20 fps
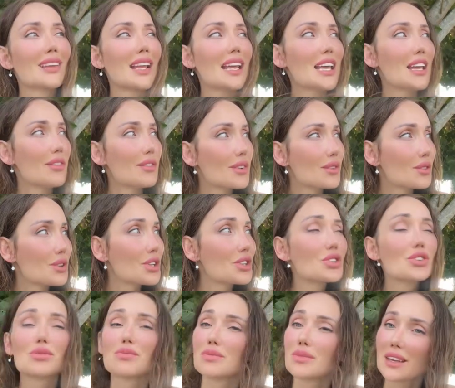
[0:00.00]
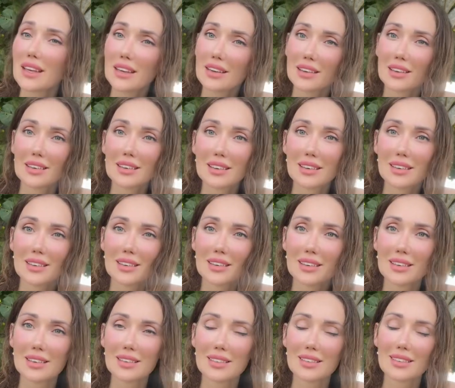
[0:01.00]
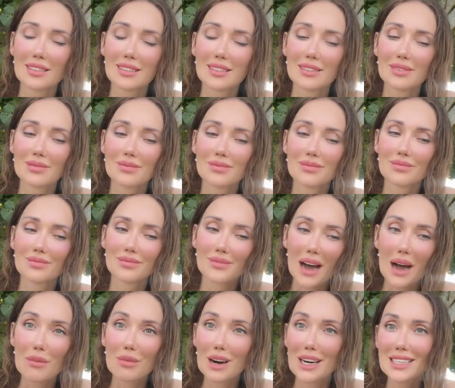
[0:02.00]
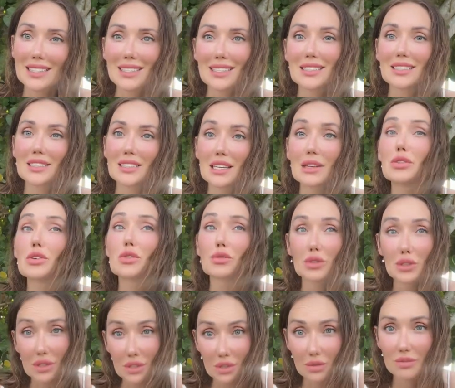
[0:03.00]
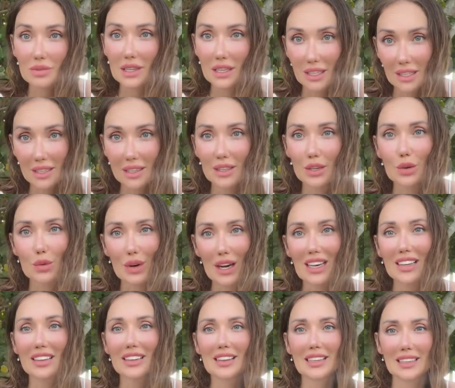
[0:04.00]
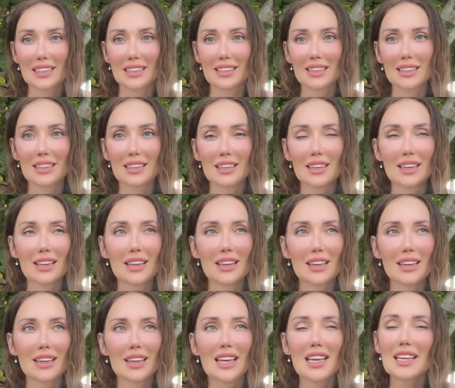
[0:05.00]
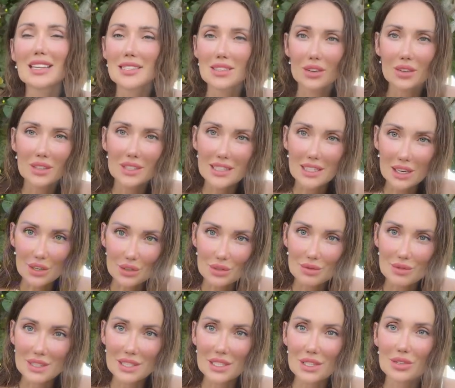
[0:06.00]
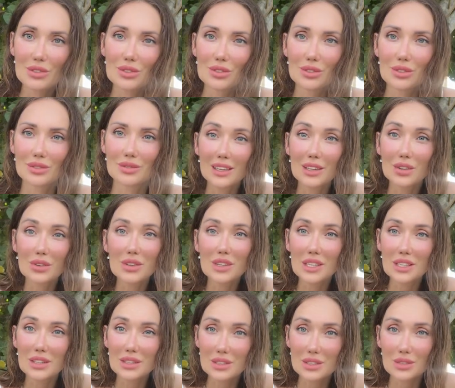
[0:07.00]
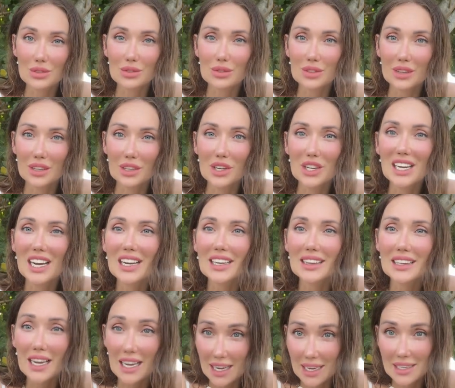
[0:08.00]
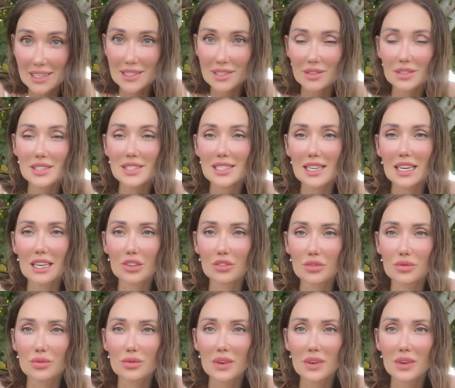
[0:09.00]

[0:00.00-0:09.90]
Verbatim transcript: If you want to be abundant, if you want to be wealthy, it all starts with you. You need to recognize yourself